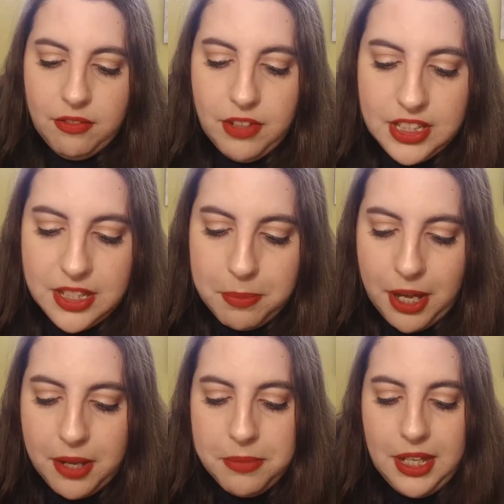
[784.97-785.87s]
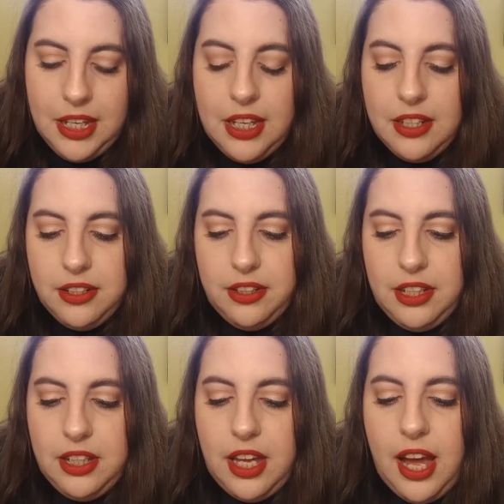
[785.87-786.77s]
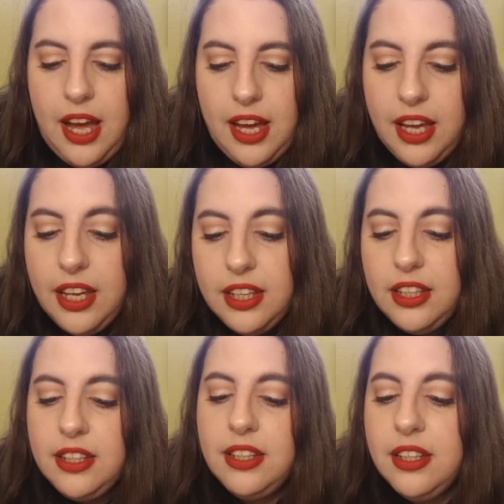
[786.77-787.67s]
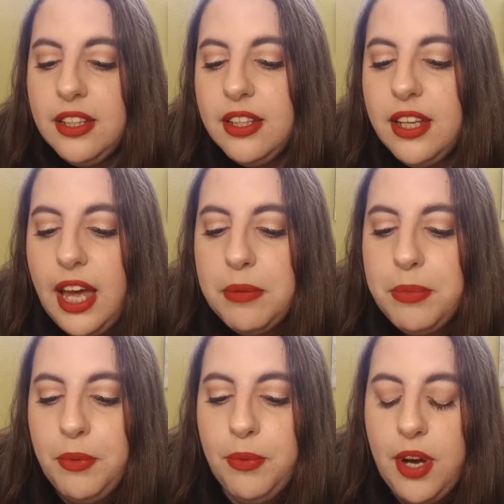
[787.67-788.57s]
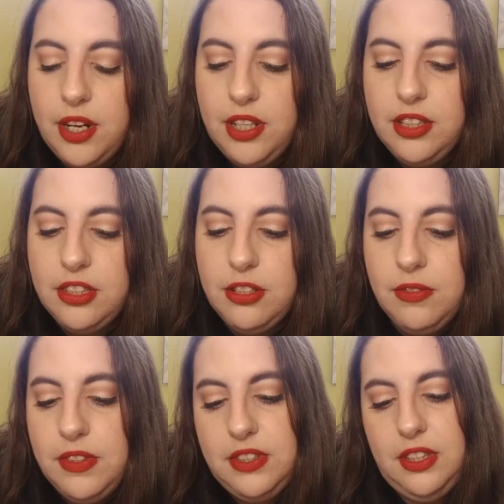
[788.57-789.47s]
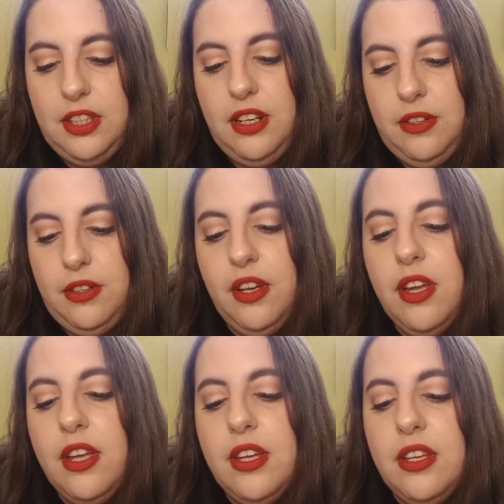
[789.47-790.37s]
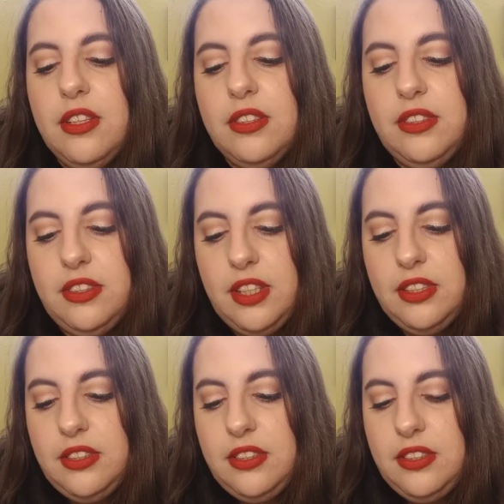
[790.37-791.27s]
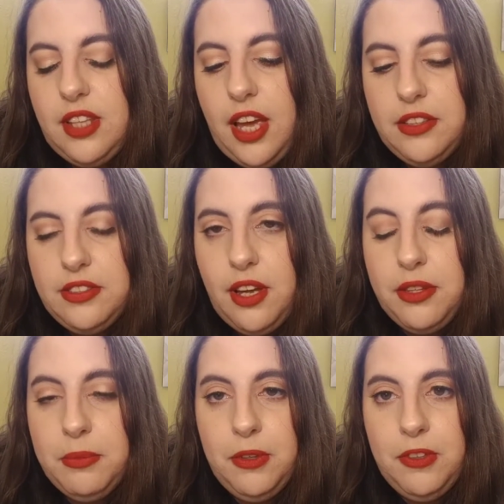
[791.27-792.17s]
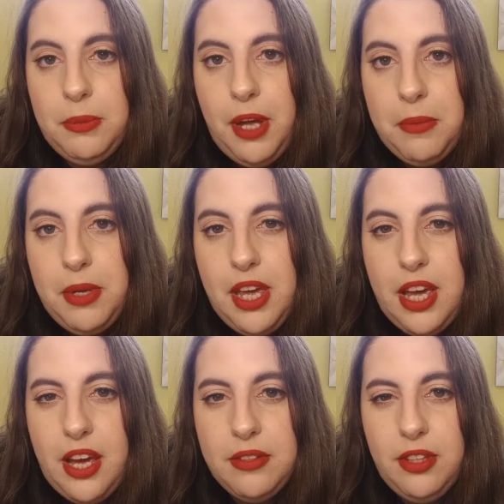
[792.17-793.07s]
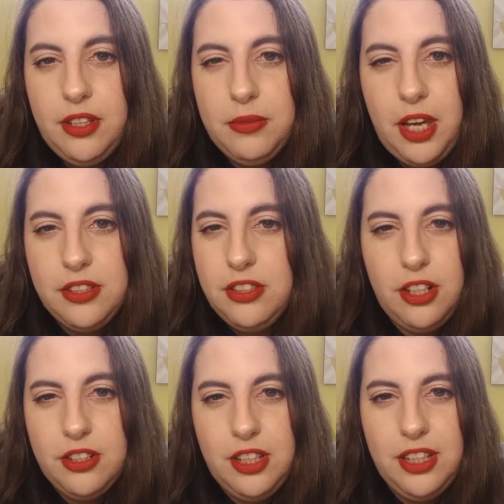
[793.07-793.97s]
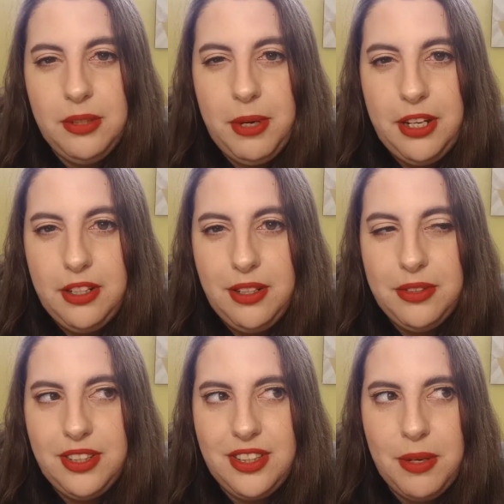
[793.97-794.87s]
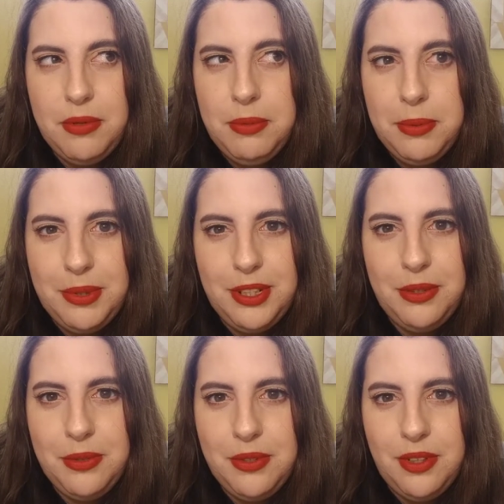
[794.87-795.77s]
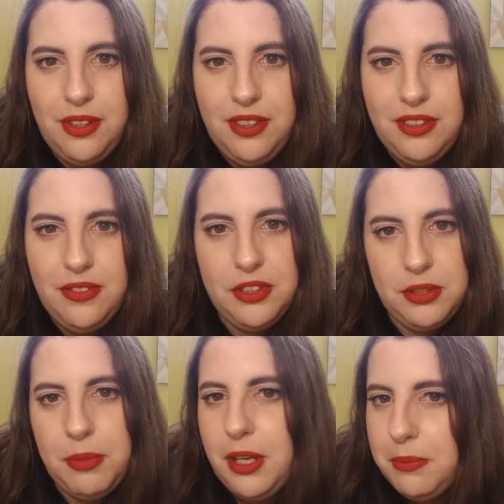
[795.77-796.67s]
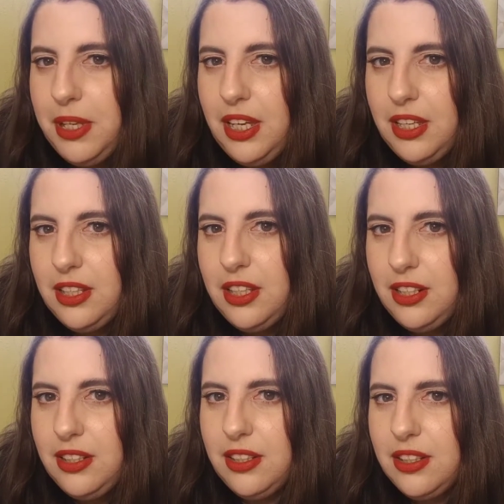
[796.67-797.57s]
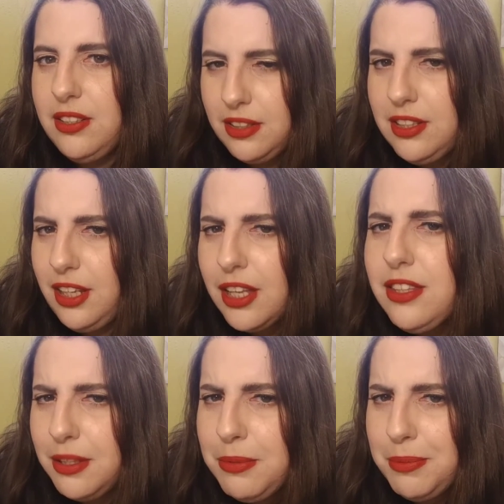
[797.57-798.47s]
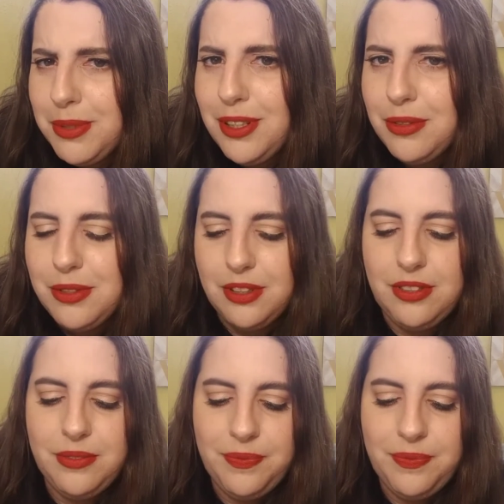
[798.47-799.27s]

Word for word: Visit Pompeii, Italy. I have been wanting to visit there since I saw the movie Pompeii. I like I started thinking about it and I was like, that would be pretty cool to visit Pompeii, Italy. I think it'd be pretty cool.